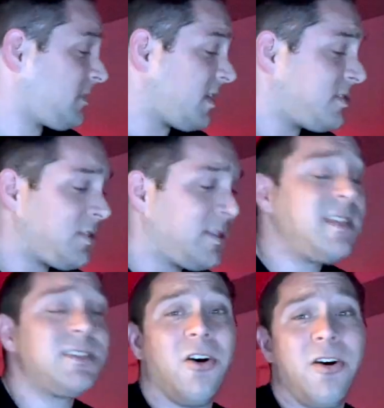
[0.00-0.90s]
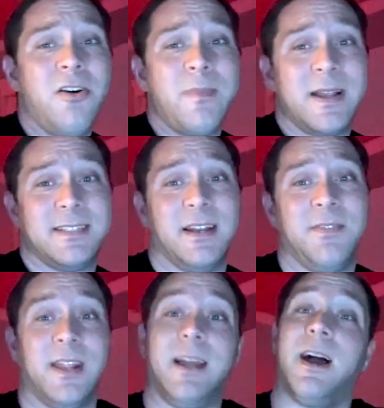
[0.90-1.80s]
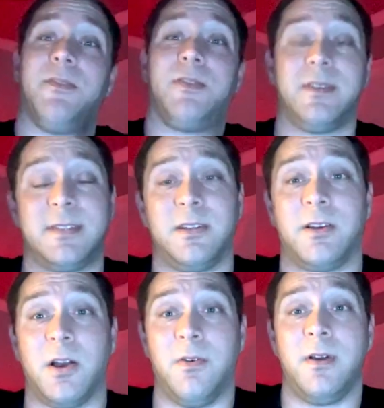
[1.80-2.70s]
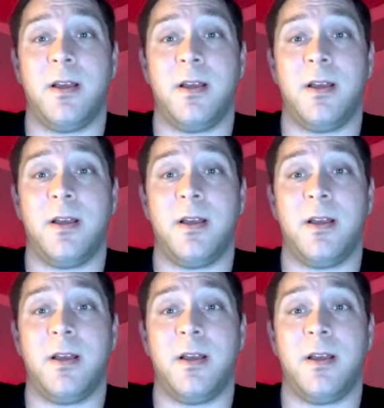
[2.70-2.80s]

So that's all my stuff that I got from the Syndico